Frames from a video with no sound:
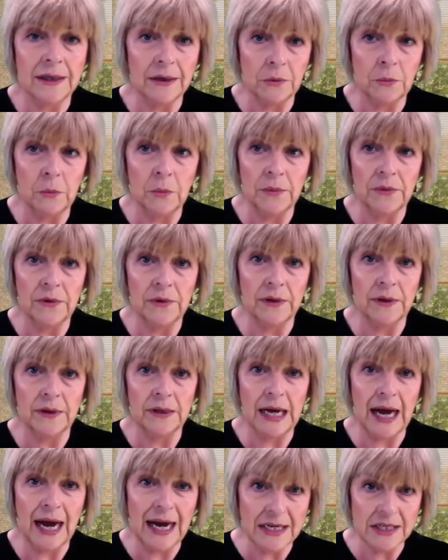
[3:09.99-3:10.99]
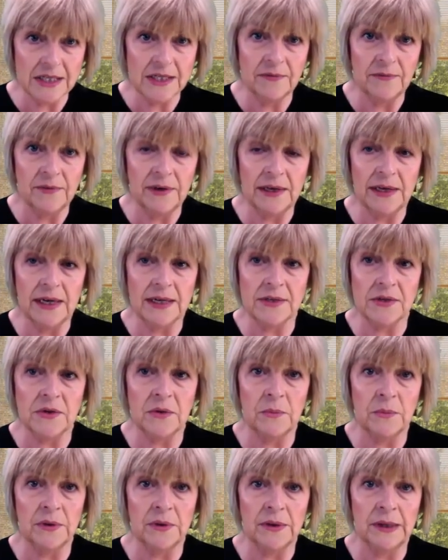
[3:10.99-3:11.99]
get on with it, actively
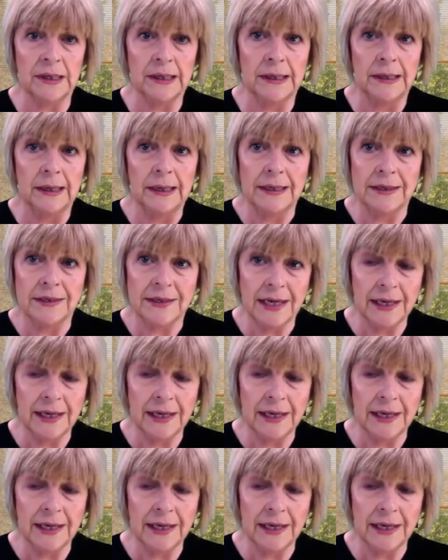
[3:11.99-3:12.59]
get on with it,